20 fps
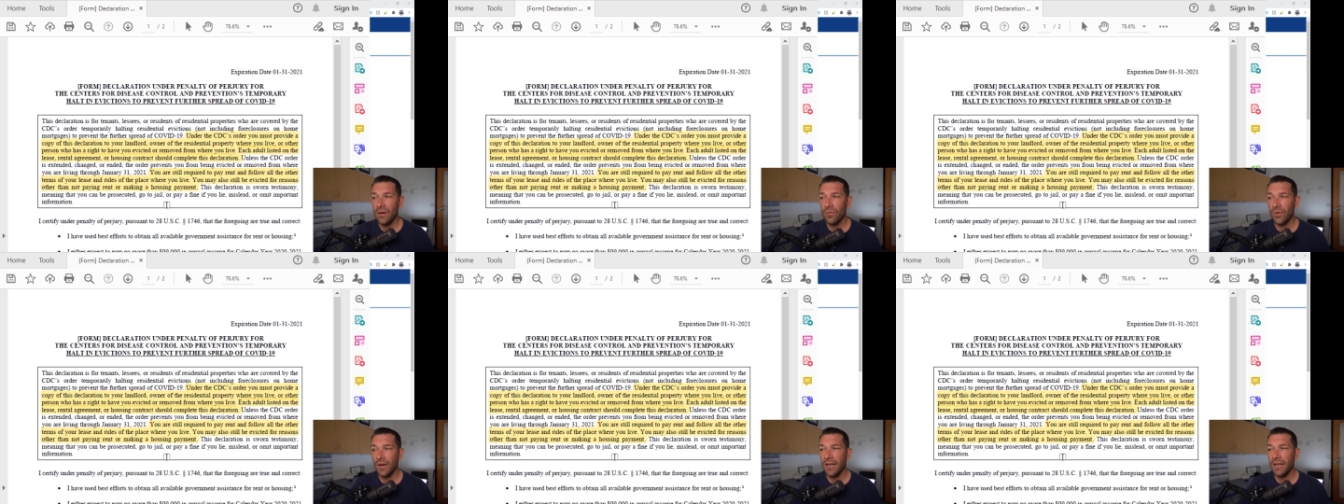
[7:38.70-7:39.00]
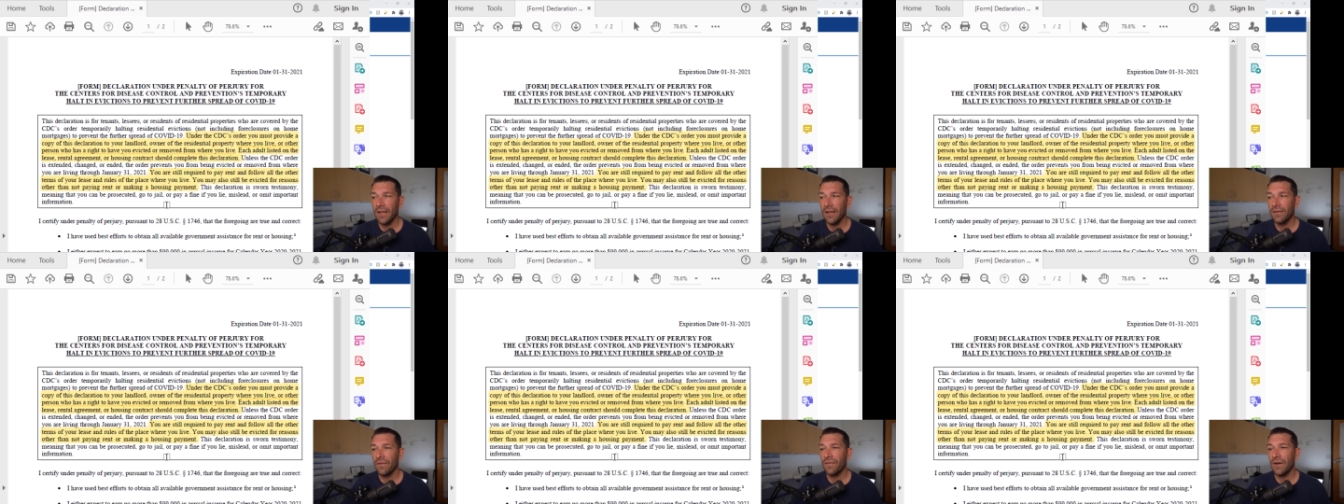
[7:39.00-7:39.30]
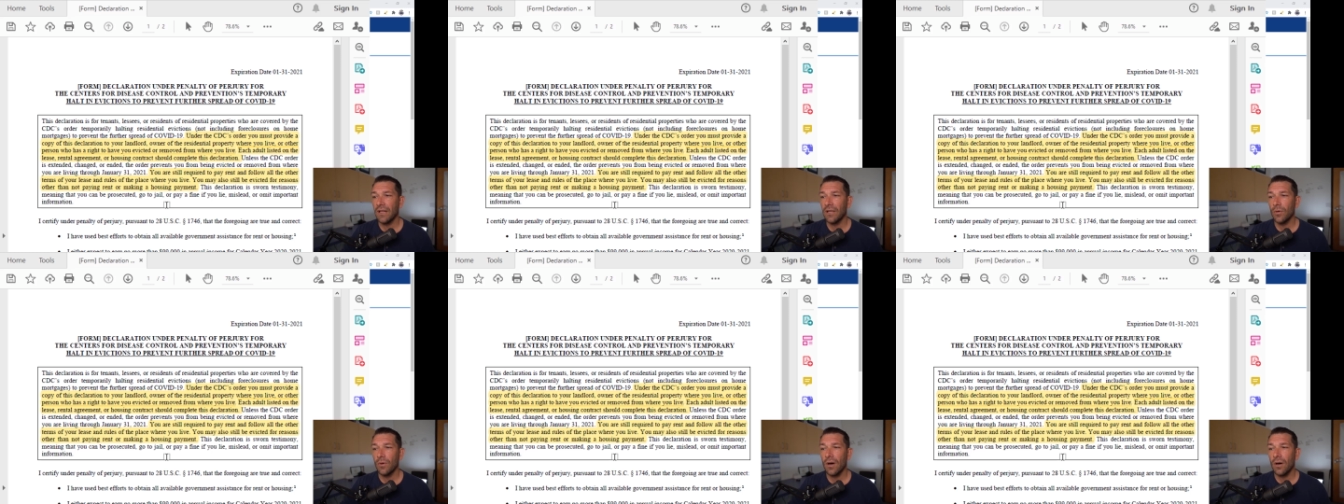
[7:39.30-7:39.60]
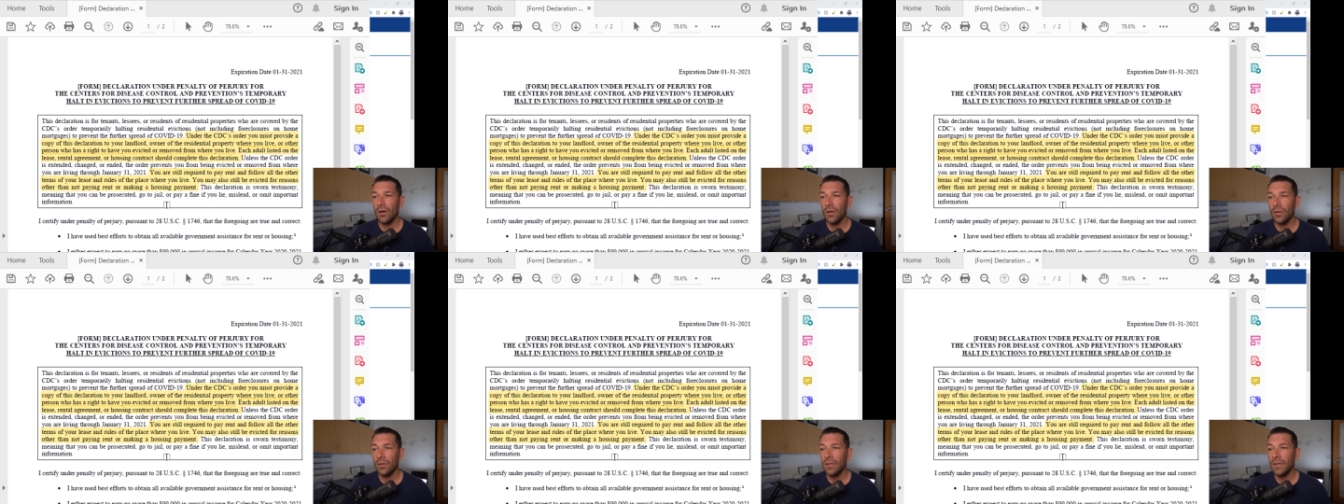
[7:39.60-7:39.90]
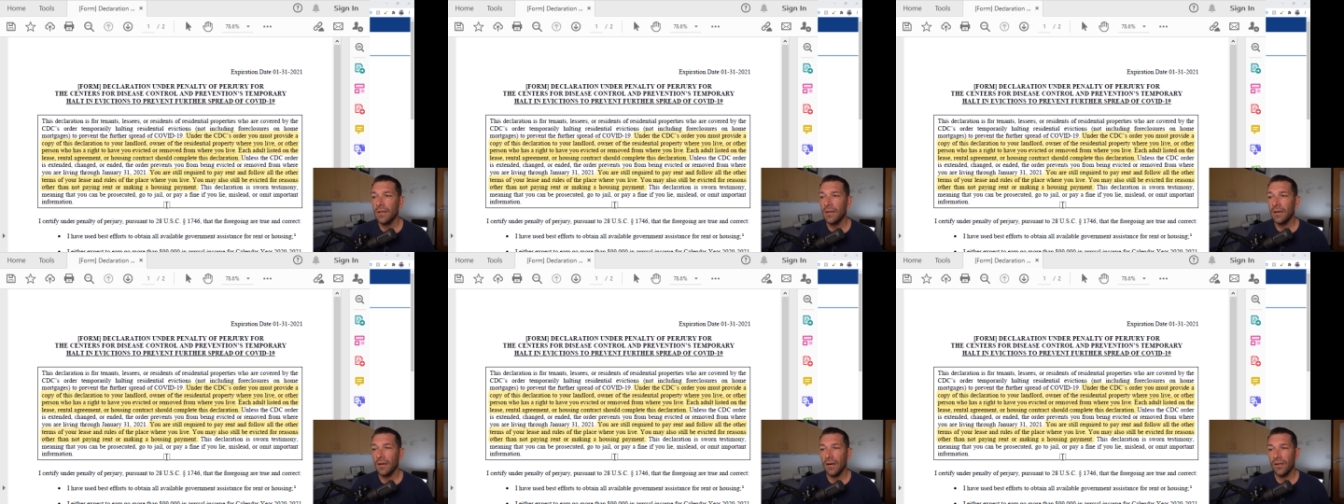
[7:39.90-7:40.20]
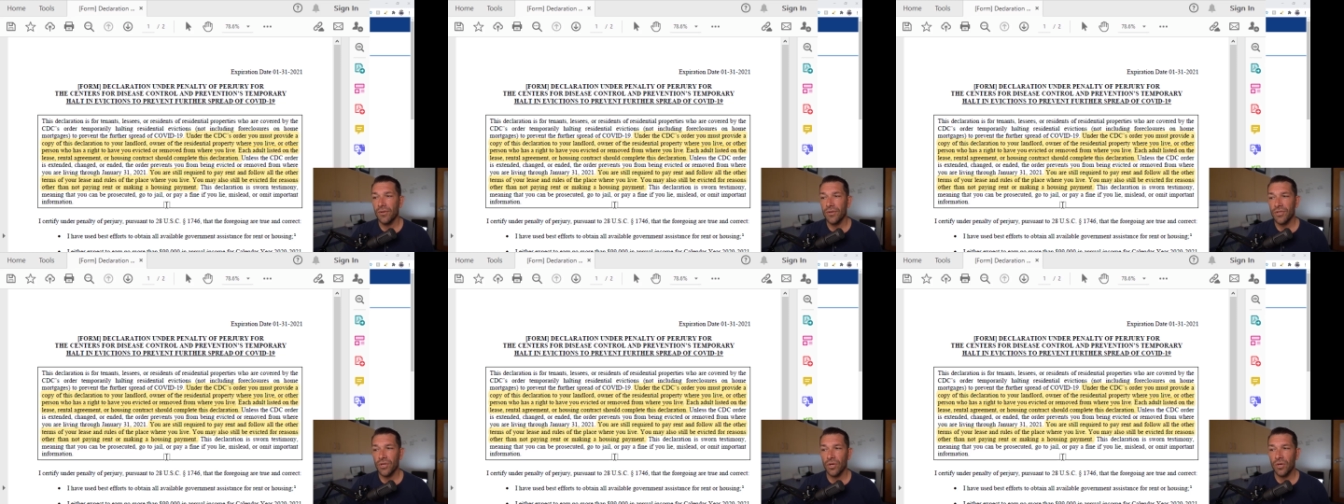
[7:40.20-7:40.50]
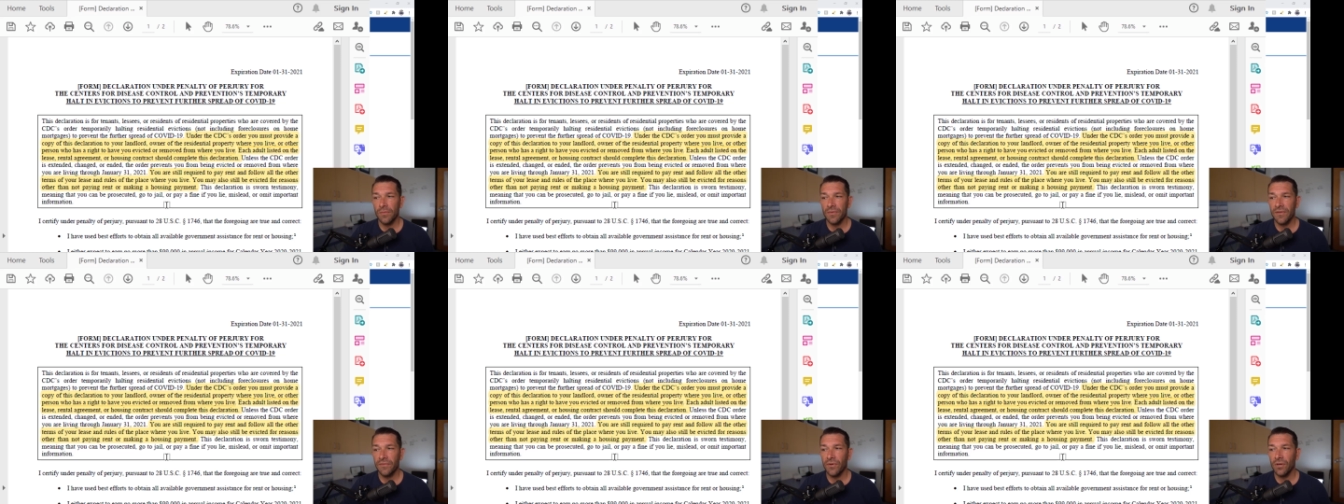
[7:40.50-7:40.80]
rent and follow all other
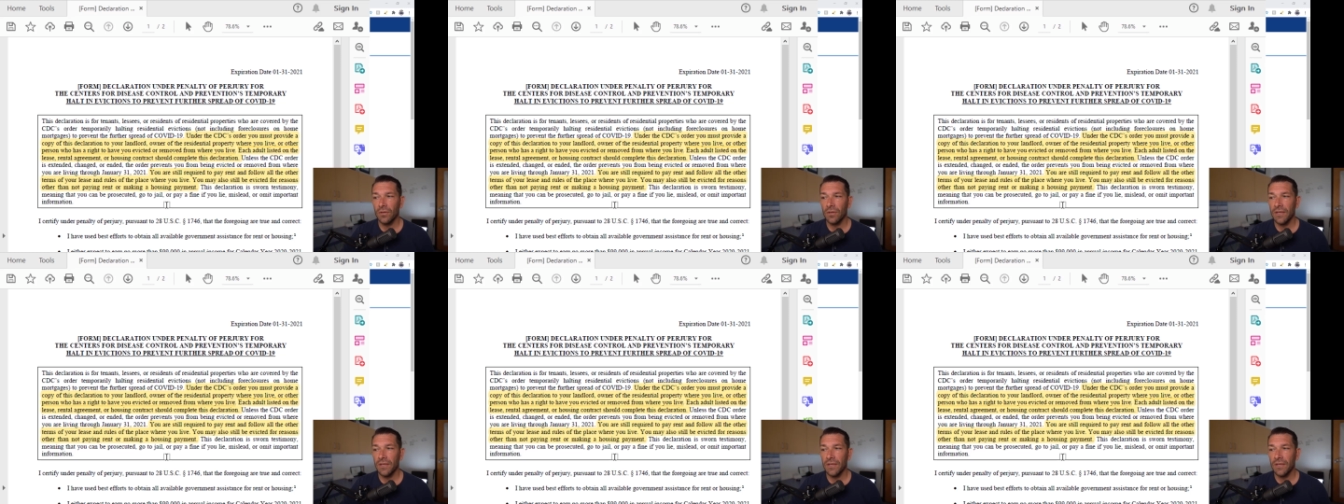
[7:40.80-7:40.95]
terms of your